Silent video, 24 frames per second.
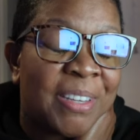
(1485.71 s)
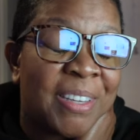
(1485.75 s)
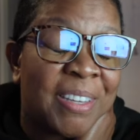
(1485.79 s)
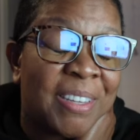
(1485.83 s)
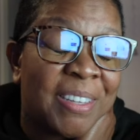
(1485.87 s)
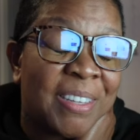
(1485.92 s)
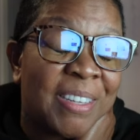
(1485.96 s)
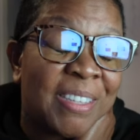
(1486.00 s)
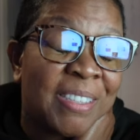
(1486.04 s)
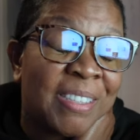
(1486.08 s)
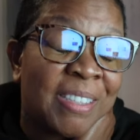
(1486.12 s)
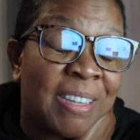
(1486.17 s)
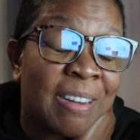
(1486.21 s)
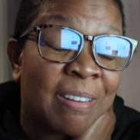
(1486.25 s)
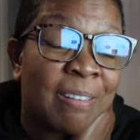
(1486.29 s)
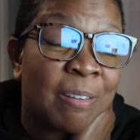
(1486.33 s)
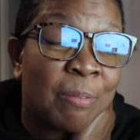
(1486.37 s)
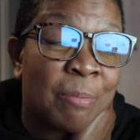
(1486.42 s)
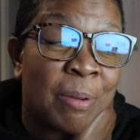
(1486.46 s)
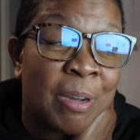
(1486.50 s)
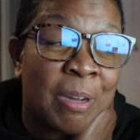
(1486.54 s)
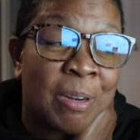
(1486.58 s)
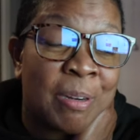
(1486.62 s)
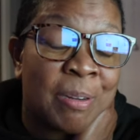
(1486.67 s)
Let's talk
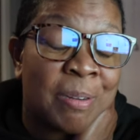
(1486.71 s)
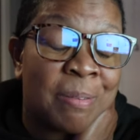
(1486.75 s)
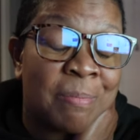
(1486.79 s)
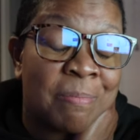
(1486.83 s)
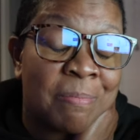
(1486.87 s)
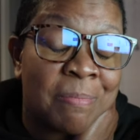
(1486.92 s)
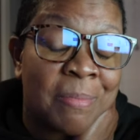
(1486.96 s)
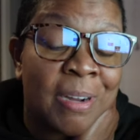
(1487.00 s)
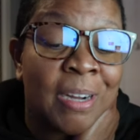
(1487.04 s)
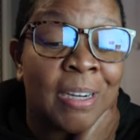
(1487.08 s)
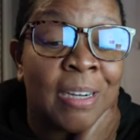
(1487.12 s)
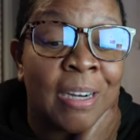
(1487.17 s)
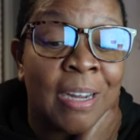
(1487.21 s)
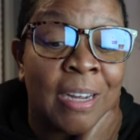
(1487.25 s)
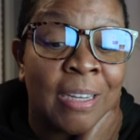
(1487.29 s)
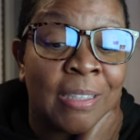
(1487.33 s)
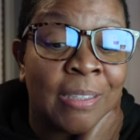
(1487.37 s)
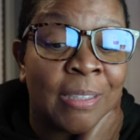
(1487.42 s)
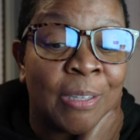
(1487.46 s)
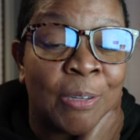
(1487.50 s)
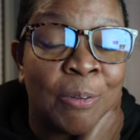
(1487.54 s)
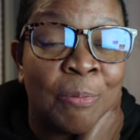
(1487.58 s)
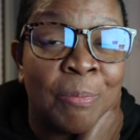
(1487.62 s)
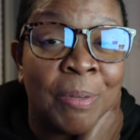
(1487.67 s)
about it. My
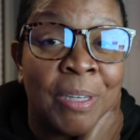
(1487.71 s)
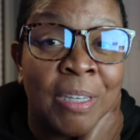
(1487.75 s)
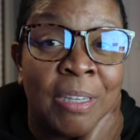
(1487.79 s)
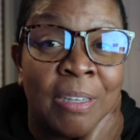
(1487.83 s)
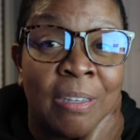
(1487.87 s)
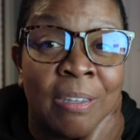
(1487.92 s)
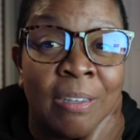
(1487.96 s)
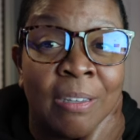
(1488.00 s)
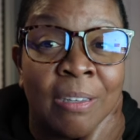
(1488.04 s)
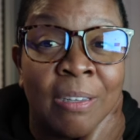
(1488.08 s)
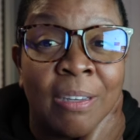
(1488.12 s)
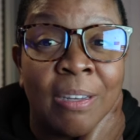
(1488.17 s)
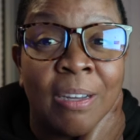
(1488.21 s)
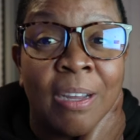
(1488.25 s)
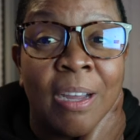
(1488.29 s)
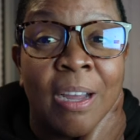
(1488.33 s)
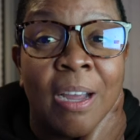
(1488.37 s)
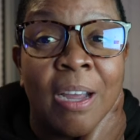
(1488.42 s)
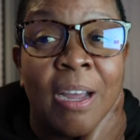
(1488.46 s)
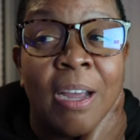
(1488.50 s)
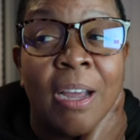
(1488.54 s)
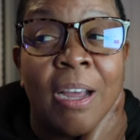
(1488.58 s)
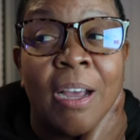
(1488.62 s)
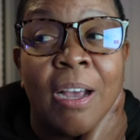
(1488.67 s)
client told me
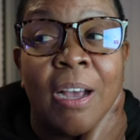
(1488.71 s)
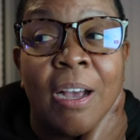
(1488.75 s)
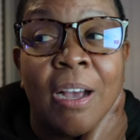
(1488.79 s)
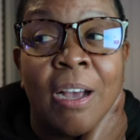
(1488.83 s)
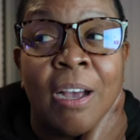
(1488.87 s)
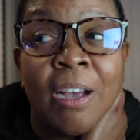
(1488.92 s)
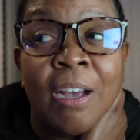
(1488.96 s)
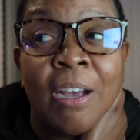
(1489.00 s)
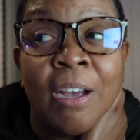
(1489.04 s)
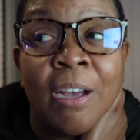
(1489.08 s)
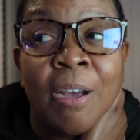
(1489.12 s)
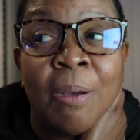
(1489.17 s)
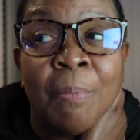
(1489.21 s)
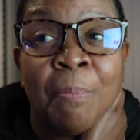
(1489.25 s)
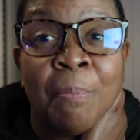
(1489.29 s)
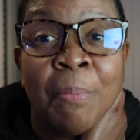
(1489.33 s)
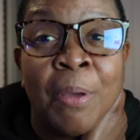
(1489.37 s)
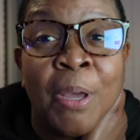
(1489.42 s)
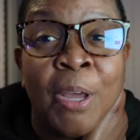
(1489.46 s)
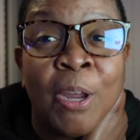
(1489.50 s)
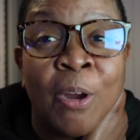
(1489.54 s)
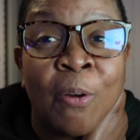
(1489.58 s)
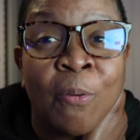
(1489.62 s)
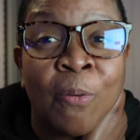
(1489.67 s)

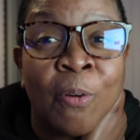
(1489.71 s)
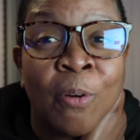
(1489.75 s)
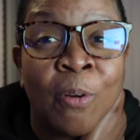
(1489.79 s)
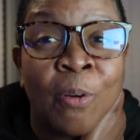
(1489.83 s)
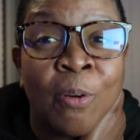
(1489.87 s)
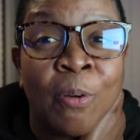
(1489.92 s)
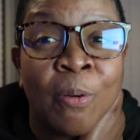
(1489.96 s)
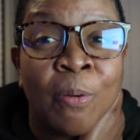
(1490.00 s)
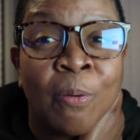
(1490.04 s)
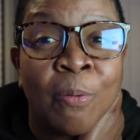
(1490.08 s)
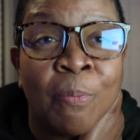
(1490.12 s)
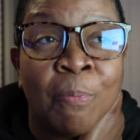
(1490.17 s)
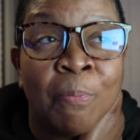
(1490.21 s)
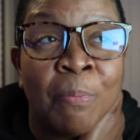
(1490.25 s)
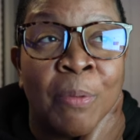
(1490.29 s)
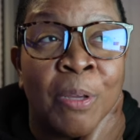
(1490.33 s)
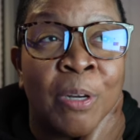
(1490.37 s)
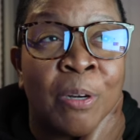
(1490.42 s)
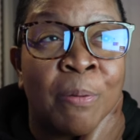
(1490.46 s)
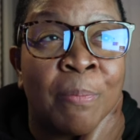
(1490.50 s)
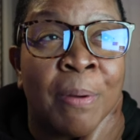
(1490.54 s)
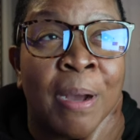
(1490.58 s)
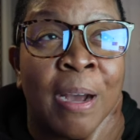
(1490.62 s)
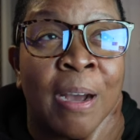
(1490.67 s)

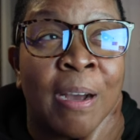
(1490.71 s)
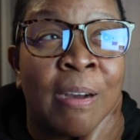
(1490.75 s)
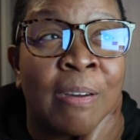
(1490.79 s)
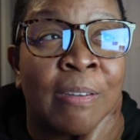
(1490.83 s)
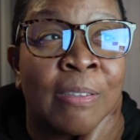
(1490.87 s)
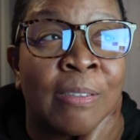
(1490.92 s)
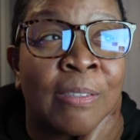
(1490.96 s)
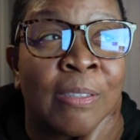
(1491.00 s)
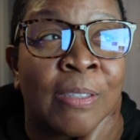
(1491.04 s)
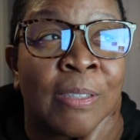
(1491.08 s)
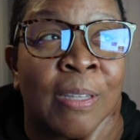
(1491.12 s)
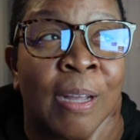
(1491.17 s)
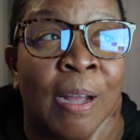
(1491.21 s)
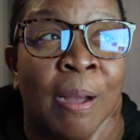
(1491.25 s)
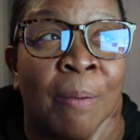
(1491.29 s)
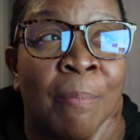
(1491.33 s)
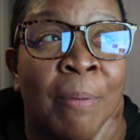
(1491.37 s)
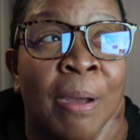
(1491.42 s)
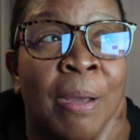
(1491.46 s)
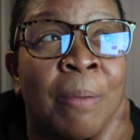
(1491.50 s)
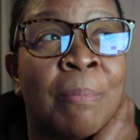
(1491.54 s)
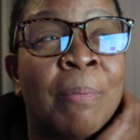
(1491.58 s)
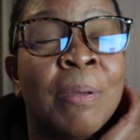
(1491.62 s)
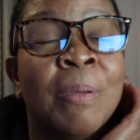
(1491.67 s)
perimenopause. I
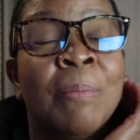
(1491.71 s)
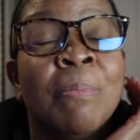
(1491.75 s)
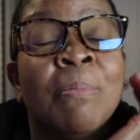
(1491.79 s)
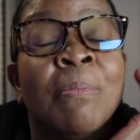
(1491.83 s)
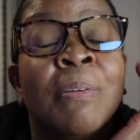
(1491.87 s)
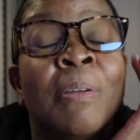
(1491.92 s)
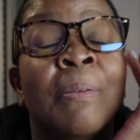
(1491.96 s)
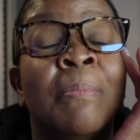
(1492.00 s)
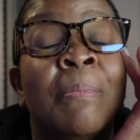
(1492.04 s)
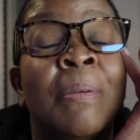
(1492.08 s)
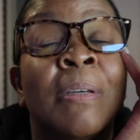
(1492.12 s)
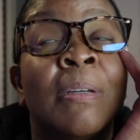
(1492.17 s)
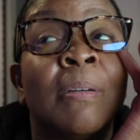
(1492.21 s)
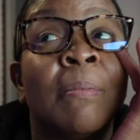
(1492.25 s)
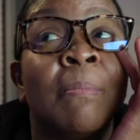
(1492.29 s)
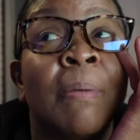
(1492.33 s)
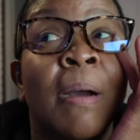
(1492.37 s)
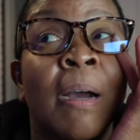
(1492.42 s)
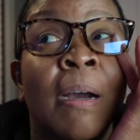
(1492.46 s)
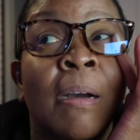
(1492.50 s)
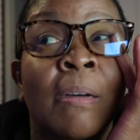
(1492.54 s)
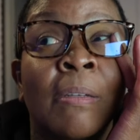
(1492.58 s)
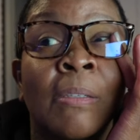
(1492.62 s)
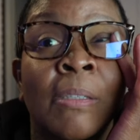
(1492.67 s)
might be
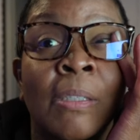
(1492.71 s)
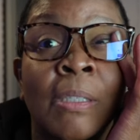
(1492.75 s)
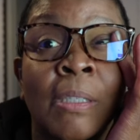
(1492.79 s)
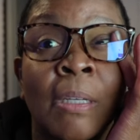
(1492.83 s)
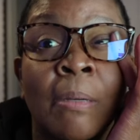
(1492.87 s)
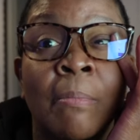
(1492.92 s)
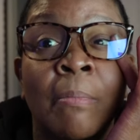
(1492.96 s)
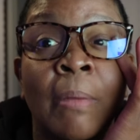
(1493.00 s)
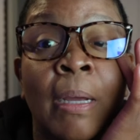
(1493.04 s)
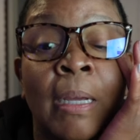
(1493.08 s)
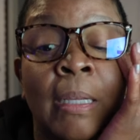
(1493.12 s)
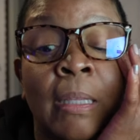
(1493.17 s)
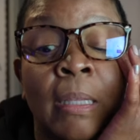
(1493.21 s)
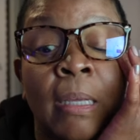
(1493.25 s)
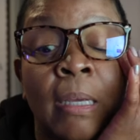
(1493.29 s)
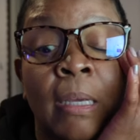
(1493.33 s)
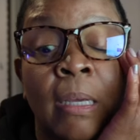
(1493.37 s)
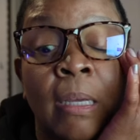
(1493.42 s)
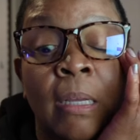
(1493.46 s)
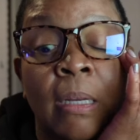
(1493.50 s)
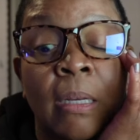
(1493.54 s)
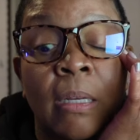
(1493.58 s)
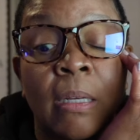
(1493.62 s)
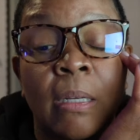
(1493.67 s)
premenopause, something like
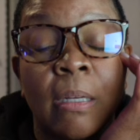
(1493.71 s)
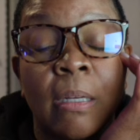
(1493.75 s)
that.